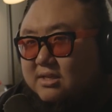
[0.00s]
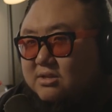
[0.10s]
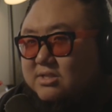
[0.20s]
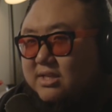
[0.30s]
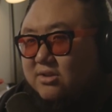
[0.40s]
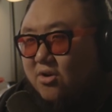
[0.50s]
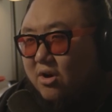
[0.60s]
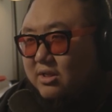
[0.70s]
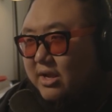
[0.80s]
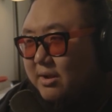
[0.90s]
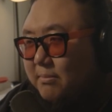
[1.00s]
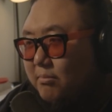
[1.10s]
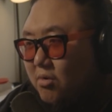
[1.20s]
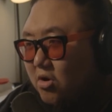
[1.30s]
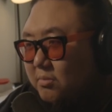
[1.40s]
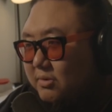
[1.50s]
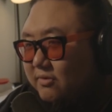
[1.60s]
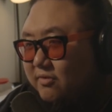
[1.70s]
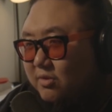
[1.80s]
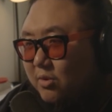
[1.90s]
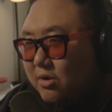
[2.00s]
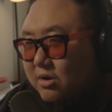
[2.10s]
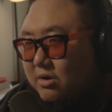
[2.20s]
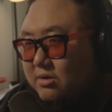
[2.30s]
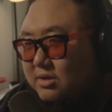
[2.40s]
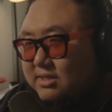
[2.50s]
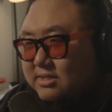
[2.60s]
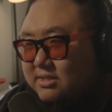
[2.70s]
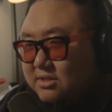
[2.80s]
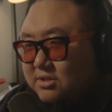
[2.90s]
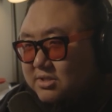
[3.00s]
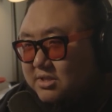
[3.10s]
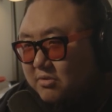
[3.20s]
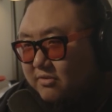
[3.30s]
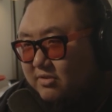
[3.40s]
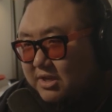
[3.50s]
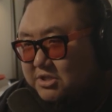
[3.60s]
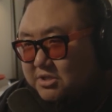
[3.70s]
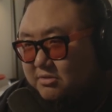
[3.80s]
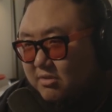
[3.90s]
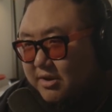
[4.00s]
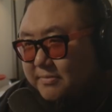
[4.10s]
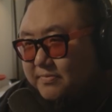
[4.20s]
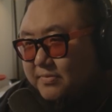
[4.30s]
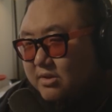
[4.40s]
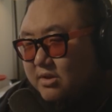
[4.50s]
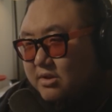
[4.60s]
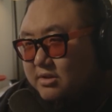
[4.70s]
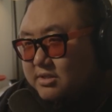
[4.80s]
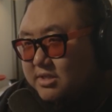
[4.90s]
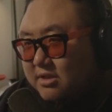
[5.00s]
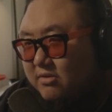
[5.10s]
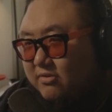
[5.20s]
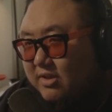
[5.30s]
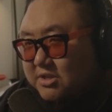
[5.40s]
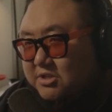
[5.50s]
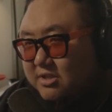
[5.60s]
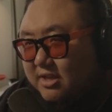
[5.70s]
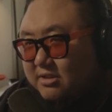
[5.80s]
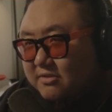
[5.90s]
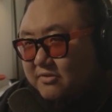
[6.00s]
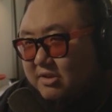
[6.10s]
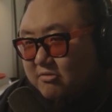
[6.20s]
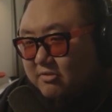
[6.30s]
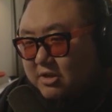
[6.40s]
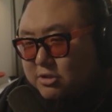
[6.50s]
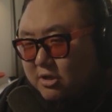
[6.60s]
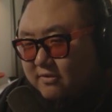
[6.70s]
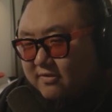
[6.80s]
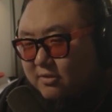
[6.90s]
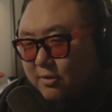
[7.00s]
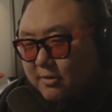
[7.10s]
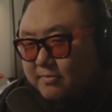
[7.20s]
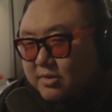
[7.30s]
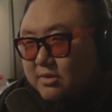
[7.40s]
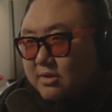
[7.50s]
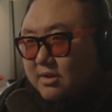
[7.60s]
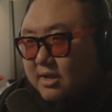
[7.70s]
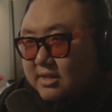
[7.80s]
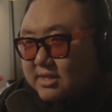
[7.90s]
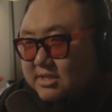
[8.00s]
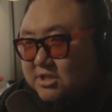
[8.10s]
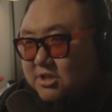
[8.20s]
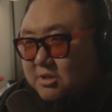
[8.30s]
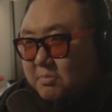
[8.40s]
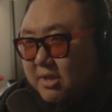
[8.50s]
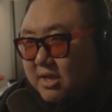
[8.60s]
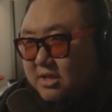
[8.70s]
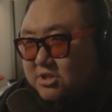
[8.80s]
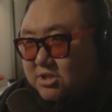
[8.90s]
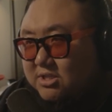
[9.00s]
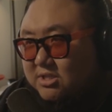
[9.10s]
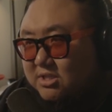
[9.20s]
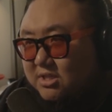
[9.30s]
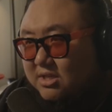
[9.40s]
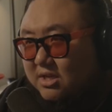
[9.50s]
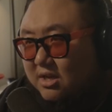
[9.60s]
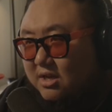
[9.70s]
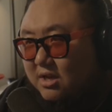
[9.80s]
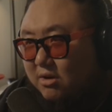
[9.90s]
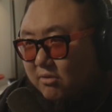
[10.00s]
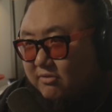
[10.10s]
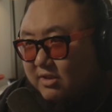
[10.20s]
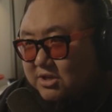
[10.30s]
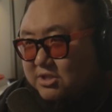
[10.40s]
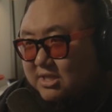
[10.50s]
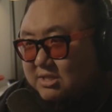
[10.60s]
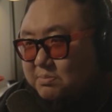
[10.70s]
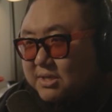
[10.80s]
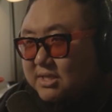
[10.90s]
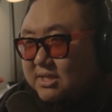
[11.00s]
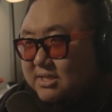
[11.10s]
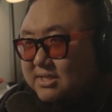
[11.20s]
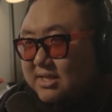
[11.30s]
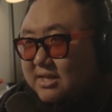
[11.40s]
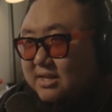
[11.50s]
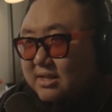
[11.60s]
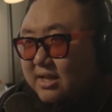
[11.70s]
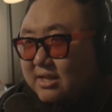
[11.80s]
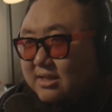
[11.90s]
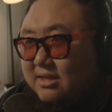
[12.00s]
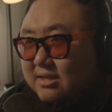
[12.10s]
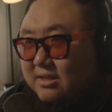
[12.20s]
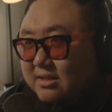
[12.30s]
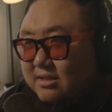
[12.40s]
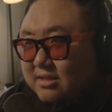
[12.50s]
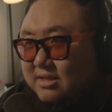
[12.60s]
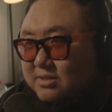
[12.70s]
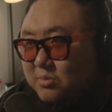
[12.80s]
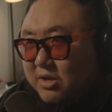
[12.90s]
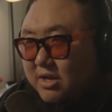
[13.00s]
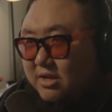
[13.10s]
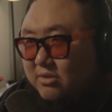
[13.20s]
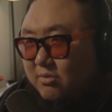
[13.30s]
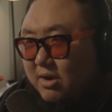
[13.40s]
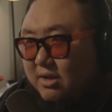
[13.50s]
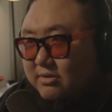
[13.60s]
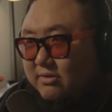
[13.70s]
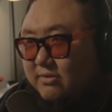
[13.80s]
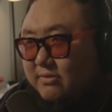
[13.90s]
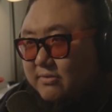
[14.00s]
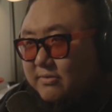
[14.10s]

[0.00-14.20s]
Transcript: it looks like they're on like a marble floor, because you see a reflection, right? You see their reflection, like their feet reflection on the floor, and this could be just a reflection that's being extended, like this one hitting the ground.